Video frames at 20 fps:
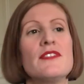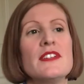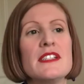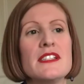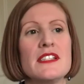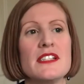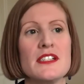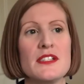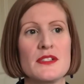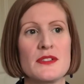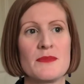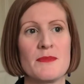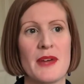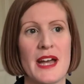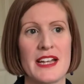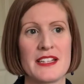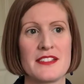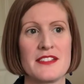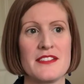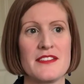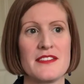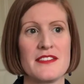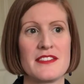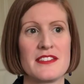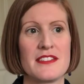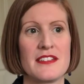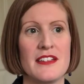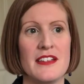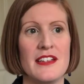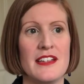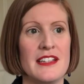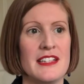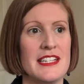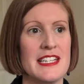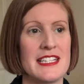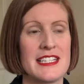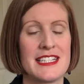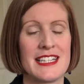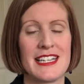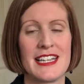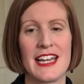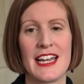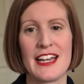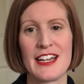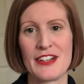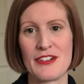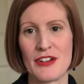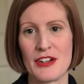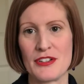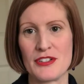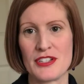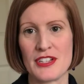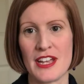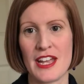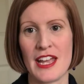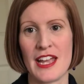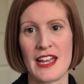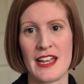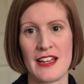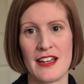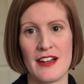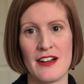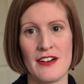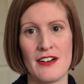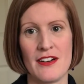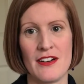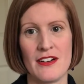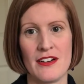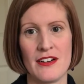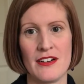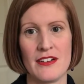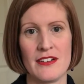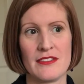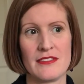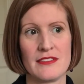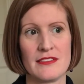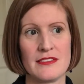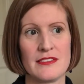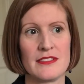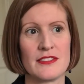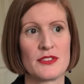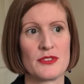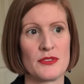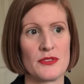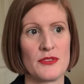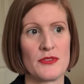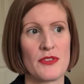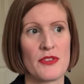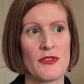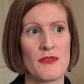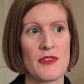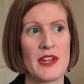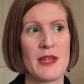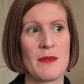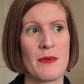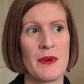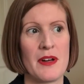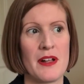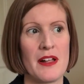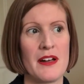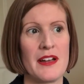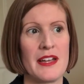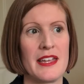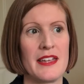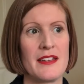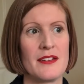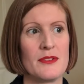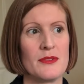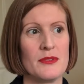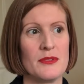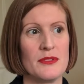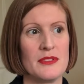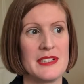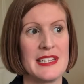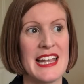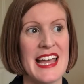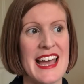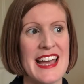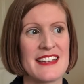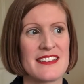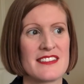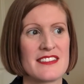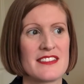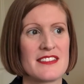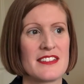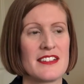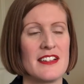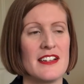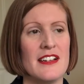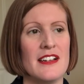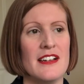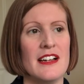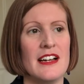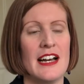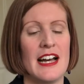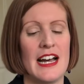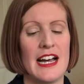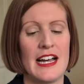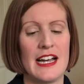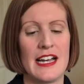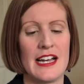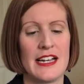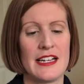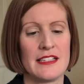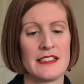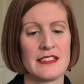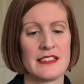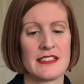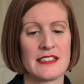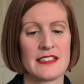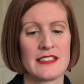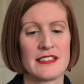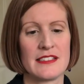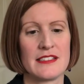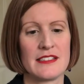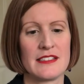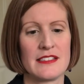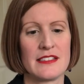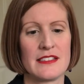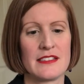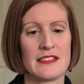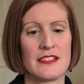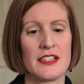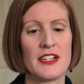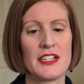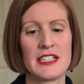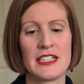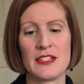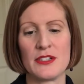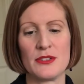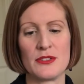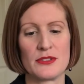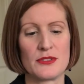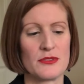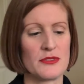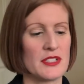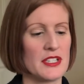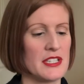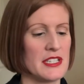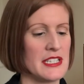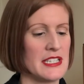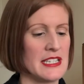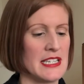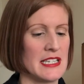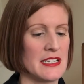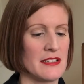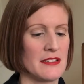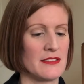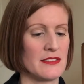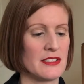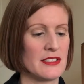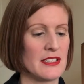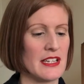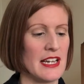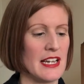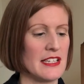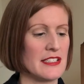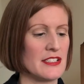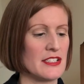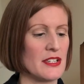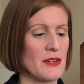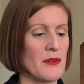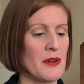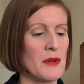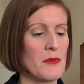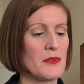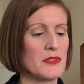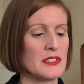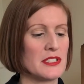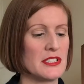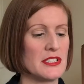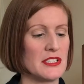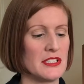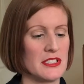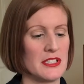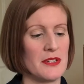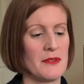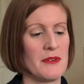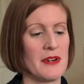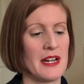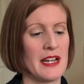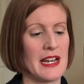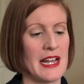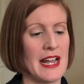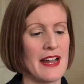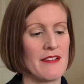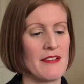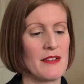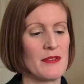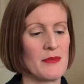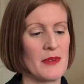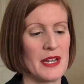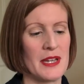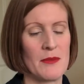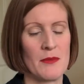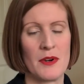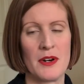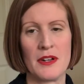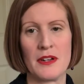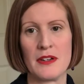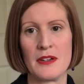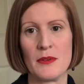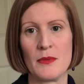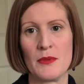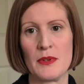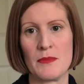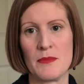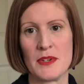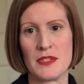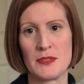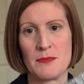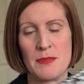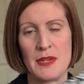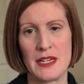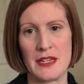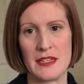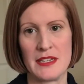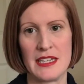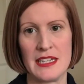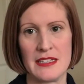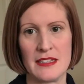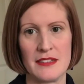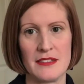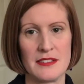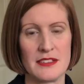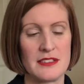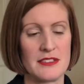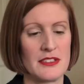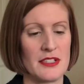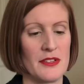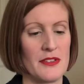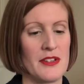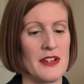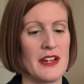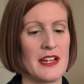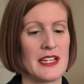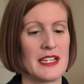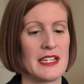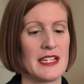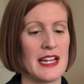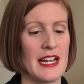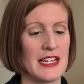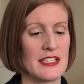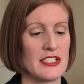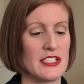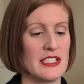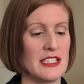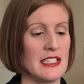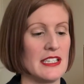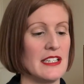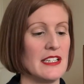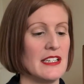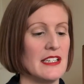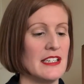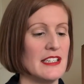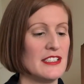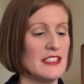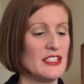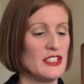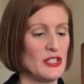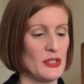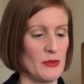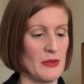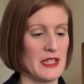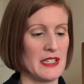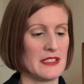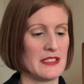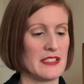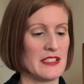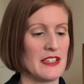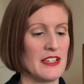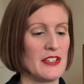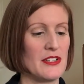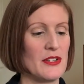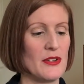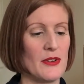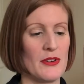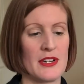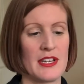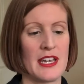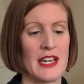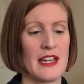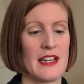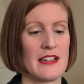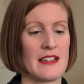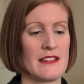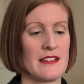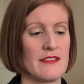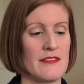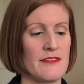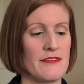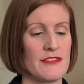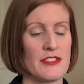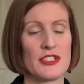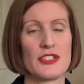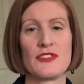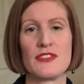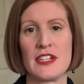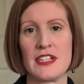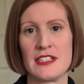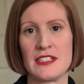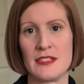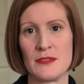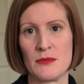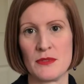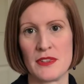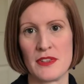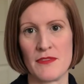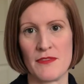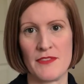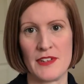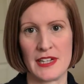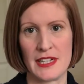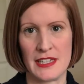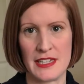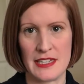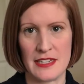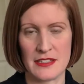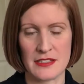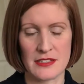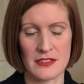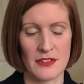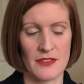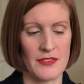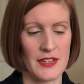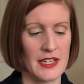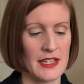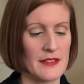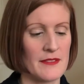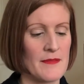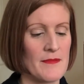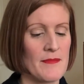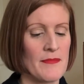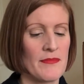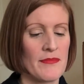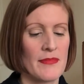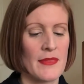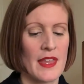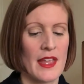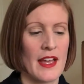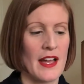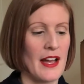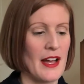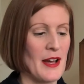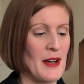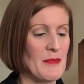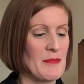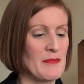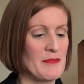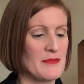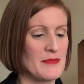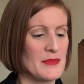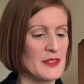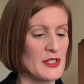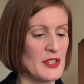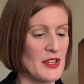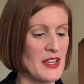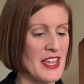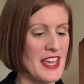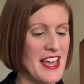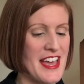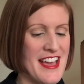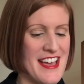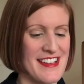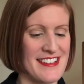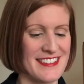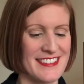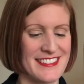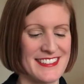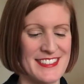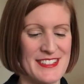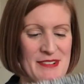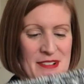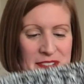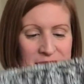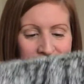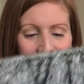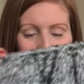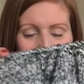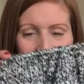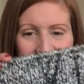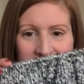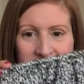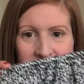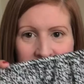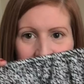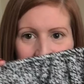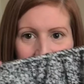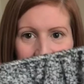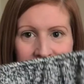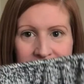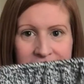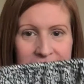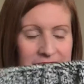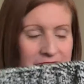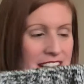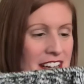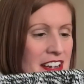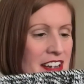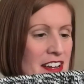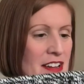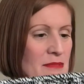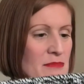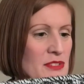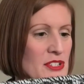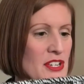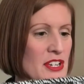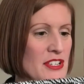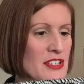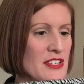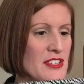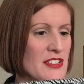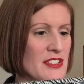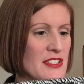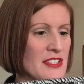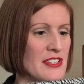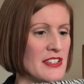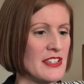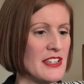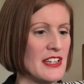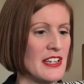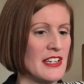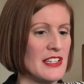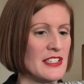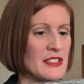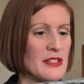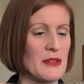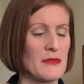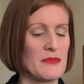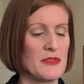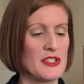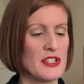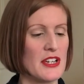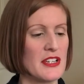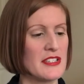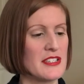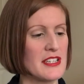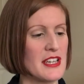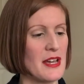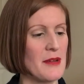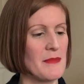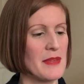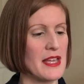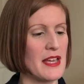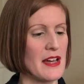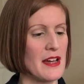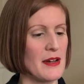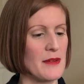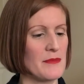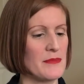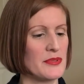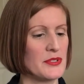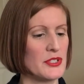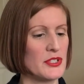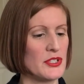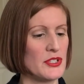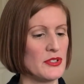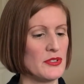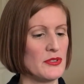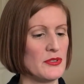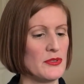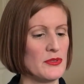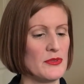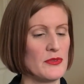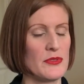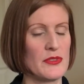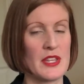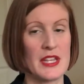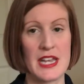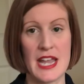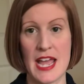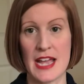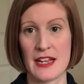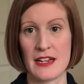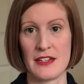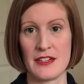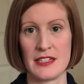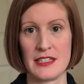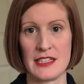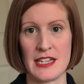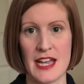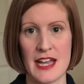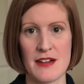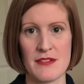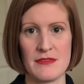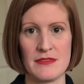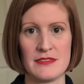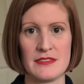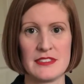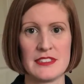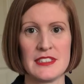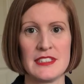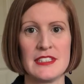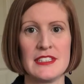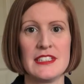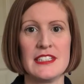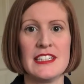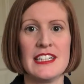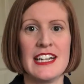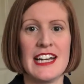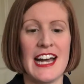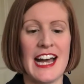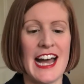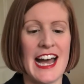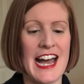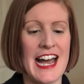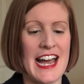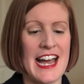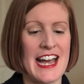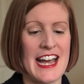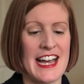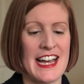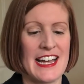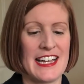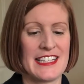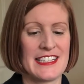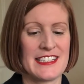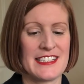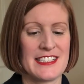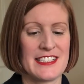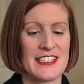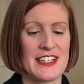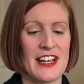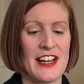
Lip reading: vintage patterns, knitting and crocheting, are sort of 3-ply or less. And tiny hooks or tiny needles, and so I wanted to do an Aran weight one with much bigger needles so that I can actually do it and not get frustrated with the fiddliness of it. So yeah, so I've achieved that, and I'm just coming up to the neckline now, and